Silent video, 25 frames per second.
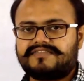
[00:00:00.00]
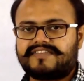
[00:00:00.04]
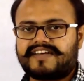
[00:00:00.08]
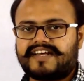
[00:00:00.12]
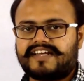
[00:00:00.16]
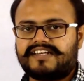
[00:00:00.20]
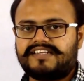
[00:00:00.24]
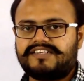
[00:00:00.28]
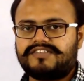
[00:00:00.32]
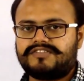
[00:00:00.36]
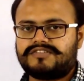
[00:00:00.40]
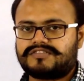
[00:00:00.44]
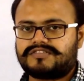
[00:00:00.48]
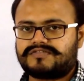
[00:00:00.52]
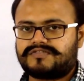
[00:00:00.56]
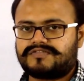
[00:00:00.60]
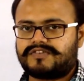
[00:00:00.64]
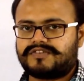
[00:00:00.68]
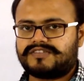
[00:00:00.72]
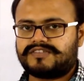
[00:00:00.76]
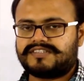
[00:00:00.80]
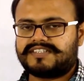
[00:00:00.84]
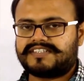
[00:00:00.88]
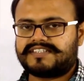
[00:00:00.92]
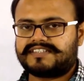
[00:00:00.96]
values
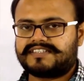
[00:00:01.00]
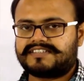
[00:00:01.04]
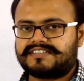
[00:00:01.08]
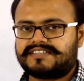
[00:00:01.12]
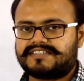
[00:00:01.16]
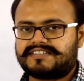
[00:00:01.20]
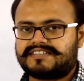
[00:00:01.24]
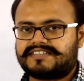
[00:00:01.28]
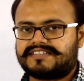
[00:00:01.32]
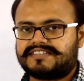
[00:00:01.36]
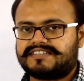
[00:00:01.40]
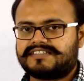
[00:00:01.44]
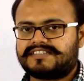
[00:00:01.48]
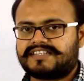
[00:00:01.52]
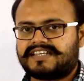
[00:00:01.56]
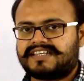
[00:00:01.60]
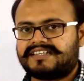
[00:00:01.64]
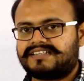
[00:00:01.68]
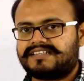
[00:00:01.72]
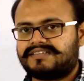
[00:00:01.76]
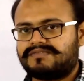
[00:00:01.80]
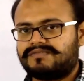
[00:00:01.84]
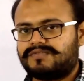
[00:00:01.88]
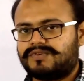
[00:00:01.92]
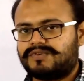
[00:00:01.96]
for the resistance
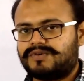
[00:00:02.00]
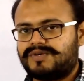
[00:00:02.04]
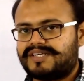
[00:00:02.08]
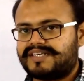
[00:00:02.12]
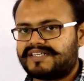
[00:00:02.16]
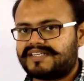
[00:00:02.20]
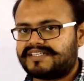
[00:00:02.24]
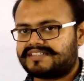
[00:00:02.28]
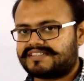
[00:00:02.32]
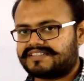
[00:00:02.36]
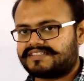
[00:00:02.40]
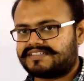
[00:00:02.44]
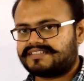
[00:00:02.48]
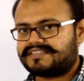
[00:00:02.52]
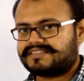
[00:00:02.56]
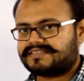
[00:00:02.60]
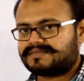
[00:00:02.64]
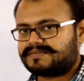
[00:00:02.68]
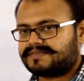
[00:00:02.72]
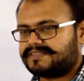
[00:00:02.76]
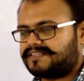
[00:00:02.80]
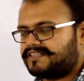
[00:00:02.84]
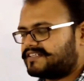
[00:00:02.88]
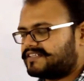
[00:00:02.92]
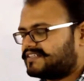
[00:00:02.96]
and the voltage in this
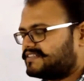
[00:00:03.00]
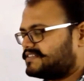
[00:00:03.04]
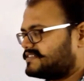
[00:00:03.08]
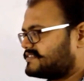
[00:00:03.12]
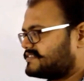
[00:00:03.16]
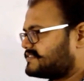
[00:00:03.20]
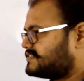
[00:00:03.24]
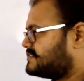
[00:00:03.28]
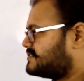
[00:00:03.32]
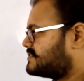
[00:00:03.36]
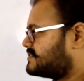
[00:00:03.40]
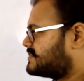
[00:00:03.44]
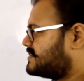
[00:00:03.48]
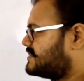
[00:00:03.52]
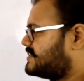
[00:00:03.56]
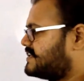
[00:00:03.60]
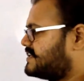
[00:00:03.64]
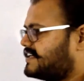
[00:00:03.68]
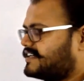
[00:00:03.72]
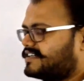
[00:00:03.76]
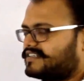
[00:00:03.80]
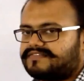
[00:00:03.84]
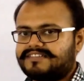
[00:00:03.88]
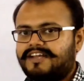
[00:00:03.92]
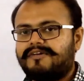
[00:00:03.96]
particular circuit,
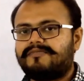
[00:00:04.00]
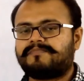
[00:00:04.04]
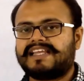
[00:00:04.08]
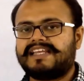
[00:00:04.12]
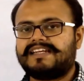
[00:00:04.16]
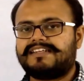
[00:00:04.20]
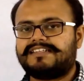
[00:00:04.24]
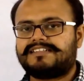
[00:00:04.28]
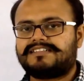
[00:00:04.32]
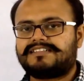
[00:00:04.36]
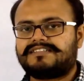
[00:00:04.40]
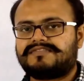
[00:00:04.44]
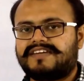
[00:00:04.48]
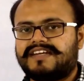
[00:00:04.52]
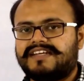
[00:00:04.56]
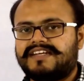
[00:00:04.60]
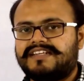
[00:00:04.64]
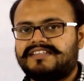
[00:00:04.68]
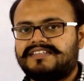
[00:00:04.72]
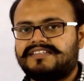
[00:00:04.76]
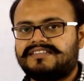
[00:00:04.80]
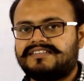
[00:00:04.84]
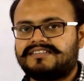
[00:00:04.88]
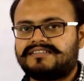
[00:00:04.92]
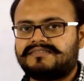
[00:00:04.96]
let us
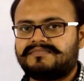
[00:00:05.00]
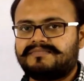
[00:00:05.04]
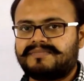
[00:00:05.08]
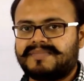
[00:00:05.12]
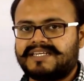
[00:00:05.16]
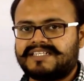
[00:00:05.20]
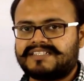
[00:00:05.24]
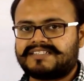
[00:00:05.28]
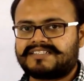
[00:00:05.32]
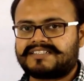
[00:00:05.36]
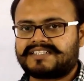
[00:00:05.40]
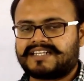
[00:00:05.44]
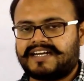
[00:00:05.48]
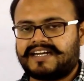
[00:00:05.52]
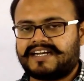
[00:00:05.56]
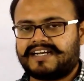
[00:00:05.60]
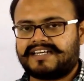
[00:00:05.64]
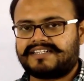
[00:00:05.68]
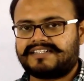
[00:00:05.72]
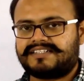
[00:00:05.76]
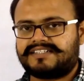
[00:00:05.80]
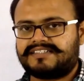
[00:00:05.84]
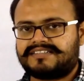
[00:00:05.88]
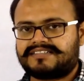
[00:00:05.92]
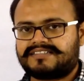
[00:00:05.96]
find the mesh
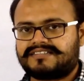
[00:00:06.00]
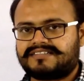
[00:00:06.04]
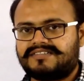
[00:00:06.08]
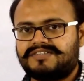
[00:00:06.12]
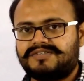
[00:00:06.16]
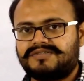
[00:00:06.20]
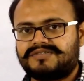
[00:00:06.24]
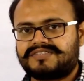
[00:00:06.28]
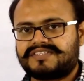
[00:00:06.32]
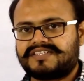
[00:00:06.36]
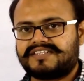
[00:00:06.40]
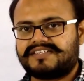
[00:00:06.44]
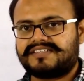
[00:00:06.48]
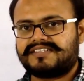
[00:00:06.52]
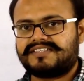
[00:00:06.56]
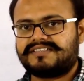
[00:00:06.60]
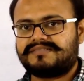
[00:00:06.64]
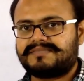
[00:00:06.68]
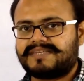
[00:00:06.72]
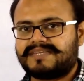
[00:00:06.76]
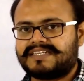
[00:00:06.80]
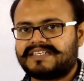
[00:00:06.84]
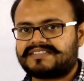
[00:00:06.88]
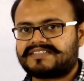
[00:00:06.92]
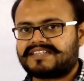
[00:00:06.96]
currents using the
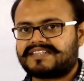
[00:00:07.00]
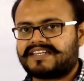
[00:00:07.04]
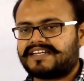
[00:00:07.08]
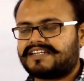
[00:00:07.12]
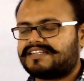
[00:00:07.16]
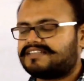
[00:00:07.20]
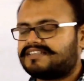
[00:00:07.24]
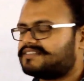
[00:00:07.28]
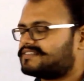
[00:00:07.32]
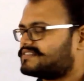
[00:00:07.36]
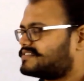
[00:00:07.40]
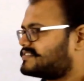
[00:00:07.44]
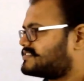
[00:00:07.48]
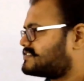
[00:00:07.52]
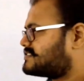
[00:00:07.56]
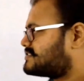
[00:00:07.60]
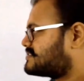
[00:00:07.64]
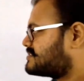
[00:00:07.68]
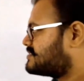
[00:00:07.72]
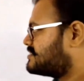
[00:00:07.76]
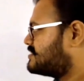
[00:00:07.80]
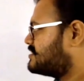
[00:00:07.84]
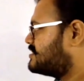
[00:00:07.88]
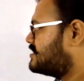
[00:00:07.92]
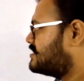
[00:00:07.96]
mesh analysis.
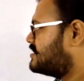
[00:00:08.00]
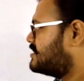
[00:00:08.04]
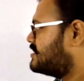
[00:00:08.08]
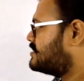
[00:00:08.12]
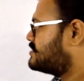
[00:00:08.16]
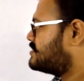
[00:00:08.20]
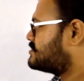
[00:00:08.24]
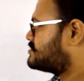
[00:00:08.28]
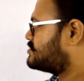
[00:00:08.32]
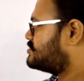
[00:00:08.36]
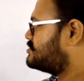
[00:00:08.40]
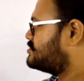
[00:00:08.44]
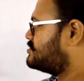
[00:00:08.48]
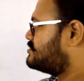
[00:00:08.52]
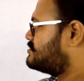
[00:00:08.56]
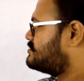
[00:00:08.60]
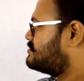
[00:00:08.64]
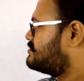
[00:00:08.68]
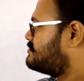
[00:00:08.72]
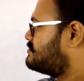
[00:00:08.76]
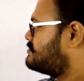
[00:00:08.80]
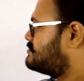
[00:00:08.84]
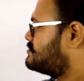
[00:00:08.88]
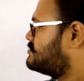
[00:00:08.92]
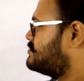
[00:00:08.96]
So
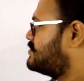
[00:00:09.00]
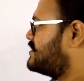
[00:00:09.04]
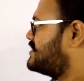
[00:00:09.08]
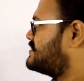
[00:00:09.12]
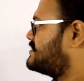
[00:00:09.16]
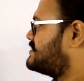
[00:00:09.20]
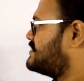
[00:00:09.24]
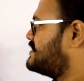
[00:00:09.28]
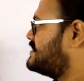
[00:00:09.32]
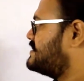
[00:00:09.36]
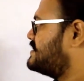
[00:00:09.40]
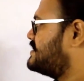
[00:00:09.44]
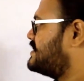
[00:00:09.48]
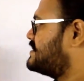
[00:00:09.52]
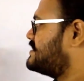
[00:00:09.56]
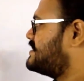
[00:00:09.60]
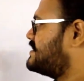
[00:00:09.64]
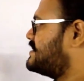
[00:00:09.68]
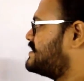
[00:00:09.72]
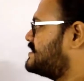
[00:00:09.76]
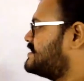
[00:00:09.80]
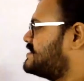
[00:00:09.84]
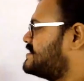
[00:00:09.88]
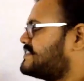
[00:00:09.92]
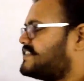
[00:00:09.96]
you can see that
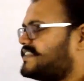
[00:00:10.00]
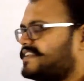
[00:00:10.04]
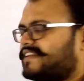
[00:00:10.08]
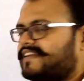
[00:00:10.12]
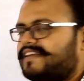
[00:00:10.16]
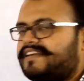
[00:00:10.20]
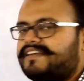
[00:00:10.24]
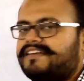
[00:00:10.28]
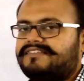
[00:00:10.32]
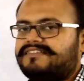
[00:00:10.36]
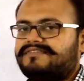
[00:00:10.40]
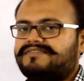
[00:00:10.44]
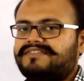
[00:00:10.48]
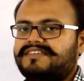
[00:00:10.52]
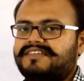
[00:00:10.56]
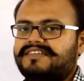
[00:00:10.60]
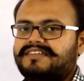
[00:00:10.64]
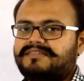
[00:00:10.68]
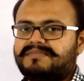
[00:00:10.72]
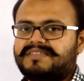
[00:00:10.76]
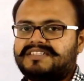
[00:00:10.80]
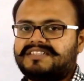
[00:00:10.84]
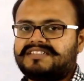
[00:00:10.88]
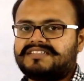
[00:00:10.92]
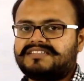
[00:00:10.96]
there are three
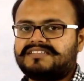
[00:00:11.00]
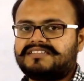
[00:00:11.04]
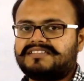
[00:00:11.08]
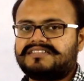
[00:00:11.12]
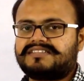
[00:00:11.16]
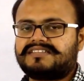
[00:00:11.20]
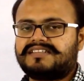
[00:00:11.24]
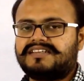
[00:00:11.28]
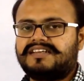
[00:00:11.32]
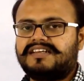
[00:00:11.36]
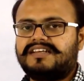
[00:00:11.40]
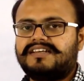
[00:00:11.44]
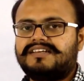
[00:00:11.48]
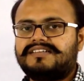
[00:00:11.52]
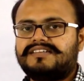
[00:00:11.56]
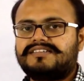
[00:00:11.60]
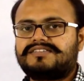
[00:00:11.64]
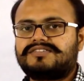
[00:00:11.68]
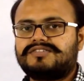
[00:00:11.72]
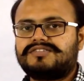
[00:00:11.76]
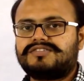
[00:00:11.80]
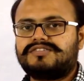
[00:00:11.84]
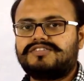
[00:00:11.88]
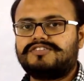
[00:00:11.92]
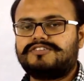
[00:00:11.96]
different meshes.
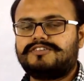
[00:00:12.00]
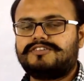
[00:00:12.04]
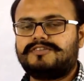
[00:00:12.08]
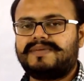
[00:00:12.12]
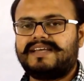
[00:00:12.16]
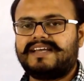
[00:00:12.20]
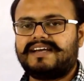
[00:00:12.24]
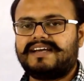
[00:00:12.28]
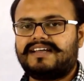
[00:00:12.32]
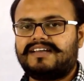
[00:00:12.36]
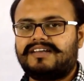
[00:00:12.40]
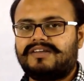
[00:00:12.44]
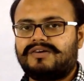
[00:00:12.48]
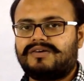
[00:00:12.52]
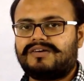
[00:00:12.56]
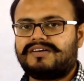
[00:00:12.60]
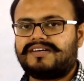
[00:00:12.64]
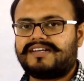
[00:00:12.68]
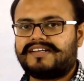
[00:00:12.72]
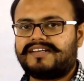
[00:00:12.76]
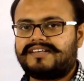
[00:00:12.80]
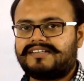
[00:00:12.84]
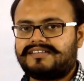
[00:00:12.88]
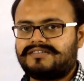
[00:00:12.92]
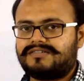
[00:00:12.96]
So you will be
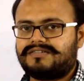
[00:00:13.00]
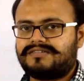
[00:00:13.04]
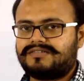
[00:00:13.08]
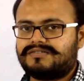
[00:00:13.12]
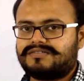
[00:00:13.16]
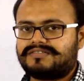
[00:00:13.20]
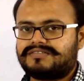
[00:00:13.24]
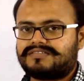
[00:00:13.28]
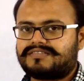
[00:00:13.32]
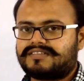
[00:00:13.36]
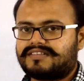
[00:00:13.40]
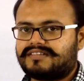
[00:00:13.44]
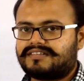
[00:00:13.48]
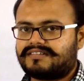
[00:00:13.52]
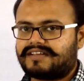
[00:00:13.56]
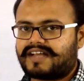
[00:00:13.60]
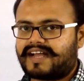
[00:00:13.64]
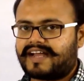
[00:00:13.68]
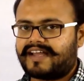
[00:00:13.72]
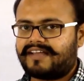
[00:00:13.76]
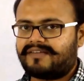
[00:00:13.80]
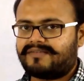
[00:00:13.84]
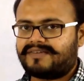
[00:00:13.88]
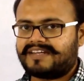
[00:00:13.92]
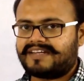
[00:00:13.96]
allotting those
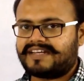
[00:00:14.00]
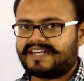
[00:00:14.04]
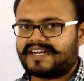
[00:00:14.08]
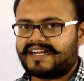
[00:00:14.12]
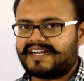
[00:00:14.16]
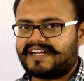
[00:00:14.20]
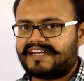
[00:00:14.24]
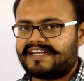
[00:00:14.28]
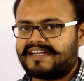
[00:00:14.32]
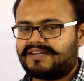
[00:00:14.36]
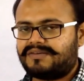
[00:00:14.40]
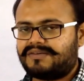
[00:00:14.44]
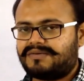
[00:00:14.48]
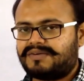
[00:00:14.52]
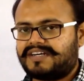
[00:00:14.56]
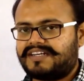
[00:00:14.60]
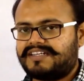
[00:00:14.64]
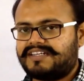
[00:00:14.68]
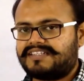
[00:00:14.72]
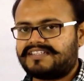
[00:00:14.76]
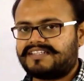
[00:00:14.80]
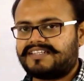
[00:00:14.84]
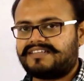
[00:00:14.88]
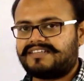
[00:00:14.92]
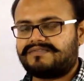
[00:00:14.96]
I1, I2,
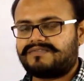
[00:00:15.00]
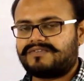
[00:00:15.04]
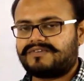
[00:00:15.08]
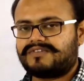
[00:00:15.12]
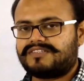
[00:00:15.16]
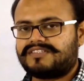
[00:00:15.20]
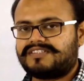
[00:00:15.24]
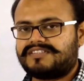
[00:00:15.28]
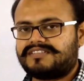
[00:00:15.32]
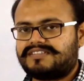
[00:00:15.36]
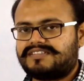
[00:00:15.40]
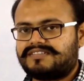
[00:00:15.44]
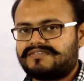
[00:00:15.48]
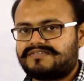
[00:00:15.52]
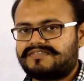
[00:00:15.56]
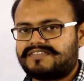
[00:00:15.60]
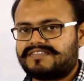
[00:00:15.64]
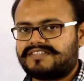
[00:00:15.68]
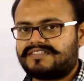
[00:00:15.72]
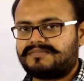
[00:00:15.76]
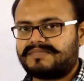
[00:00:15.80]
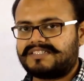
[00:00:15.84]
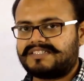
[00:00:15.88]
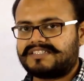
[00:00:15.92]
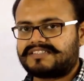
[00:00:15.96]
I3 for the
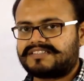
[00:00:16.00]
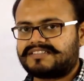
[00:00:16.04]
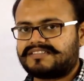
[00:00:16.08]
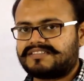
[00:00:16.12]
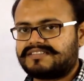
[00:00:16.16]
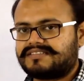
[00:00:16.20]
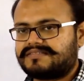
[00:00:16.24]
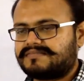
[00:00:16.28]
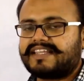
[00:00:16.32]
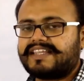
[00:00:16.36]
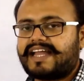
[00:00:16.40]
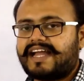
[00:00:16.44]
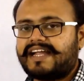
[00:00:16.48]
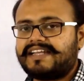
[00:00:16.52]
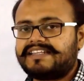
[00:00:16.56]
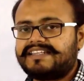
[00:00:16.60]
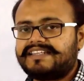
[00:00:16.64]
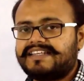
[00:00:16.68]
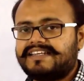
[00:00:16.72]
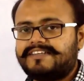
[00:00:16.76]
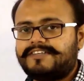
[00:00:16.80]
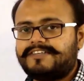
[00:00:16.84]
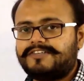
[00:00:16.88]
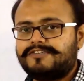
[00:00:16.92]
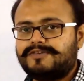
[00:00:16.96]
different meshes, and
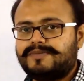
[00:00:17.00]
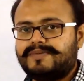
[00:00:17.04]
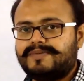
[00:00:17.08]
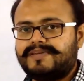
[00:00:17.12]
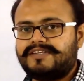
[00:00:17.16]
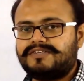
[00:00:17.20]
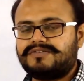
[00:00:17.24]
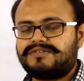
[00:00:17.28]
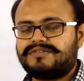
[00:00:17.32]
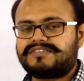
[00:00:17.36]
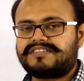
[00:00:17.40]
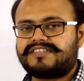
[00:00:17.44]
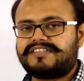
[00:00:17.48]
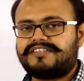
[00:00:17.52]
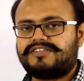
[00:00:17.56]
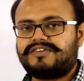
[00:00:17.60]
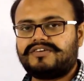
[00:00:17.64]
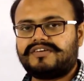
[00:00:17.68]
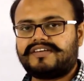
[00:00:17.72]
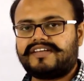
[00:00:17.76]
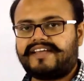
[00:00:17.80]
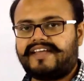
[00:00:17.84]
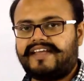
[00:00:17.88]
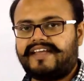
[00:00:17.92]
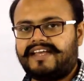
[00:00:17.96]
then you will be using
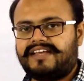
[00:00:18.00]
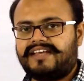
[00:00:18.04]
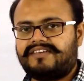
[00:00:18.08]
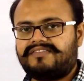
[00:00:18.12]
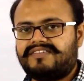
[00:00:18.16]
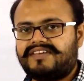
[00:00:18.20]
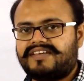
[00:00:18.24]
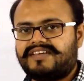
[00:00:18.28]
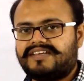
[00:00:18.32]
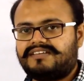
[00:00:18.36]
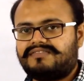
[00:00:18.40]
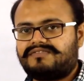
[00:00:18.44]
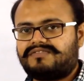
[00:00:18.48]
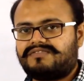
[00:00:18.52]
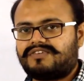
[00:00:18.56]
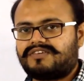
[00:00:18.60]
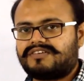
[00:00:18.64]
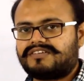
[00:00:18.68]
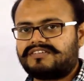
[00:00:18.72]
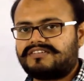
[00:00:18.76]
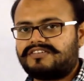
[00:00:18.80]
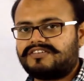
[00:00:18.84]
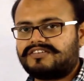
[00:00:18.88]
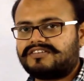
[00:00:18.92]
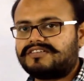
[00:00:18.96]
your KVL
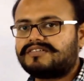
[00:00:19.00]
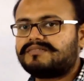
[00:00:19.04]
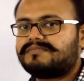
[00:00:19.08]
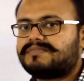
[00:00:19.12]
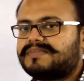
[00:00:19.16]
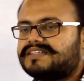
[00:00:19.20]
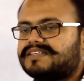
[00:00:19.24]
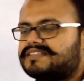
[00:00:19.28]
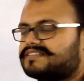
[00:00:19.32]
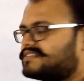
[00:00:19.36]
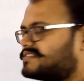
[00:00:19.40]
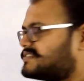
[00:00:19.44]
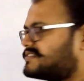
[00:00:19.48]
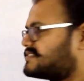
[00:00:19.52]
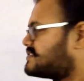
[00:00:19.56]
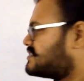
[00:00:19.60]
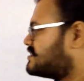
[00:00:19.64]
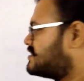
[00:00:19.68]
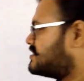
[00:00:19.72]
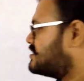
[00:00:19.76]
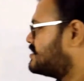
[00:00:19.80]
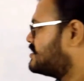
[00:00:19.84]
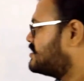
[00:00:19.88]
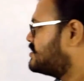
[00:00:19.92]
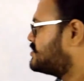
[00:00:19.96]
for your meshes.
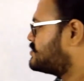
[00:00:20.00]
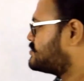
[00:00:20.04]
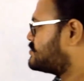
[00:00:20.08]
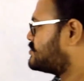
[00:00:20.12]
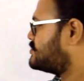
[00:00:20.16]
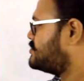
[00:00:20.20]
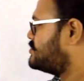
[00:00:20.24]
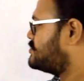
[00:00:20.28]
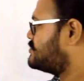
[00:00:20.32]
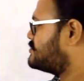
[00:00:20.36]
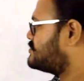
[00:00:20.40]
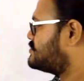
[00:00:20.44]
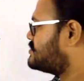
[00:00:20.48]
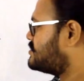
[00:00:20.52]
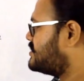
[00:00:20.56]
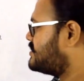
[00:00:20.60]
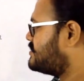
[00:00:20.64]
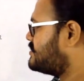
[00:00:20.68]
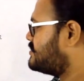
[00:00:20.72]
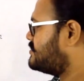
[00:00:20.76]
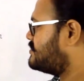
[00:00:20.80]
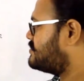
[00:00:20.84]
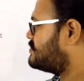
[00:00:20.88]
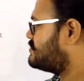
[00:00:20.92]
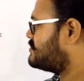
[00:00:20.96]
So
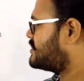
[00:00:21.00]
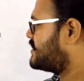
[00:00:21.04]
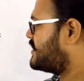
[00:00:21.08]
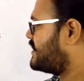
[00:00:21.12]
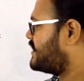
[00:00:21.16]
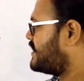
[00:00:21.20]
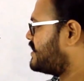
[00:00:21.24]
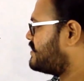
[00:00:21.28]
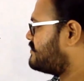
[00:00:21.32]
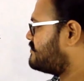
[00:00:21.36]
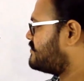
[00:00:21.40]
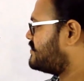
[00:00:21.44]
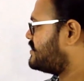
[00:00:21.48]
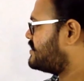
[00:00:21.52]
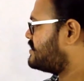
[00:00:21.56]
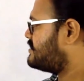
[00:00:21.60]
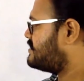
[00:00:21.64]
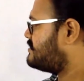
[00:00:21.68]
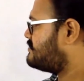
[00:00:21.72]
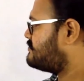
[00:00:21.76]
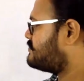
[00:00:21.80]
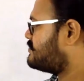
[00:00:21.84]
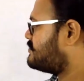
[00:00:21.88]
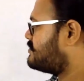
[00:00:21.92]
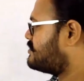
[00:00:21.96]
using your
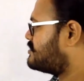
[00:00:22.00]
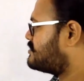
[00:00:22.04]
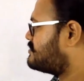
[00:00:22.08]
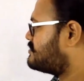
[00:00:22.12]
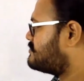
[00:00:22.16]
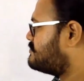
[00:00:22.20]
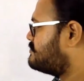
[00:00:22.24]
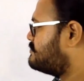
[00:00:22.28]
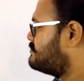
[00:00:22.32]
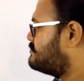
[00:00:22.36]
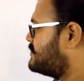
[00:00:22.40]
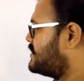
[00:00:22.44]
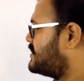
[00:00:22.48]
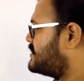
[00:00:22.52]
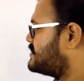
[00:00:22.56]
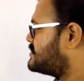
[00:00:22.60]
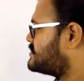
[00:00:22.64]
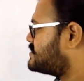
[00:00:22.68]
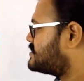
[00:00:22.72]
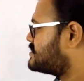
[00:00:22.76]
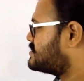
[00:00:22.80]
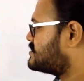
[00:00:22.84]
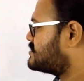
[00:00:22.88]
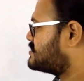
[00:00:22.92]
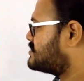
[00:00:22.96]
KVL for
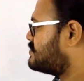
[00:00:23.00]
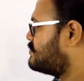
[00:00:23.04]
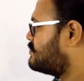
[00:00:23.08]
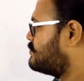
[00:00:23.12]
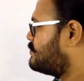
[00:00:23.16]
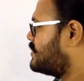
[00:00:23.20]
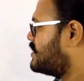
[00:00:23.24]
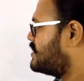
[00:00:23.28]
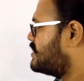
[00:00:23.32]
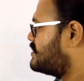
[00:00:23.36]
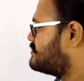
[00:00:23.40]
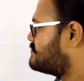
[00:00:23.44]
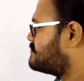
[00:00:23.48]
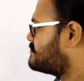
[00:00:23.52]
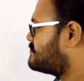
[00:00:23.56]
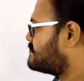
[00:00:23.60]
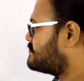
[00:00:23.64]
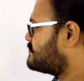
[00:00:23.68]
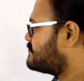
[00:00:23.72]
mesh 1,